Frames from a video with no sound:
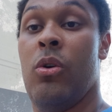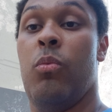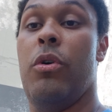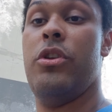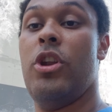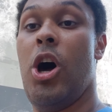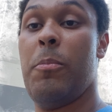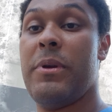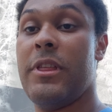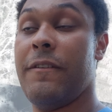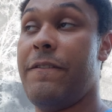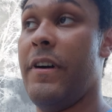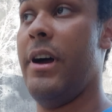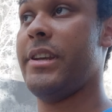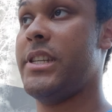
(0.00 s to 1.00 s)
Would not be the
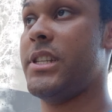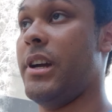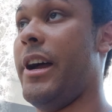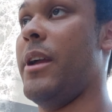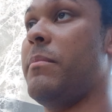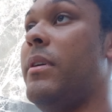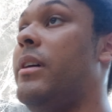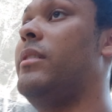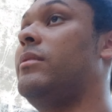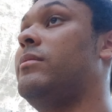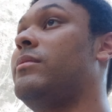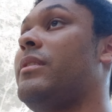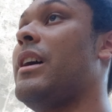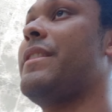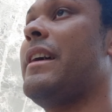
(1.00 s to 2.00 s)
first time
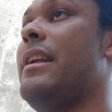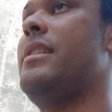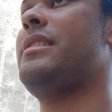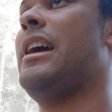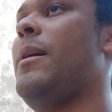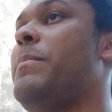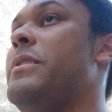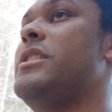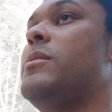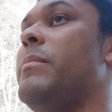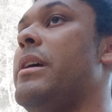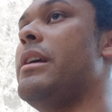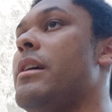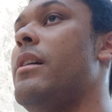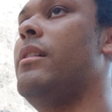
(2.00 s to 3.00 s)
that that has happened to
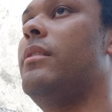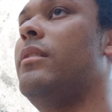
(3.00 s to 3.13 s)
me.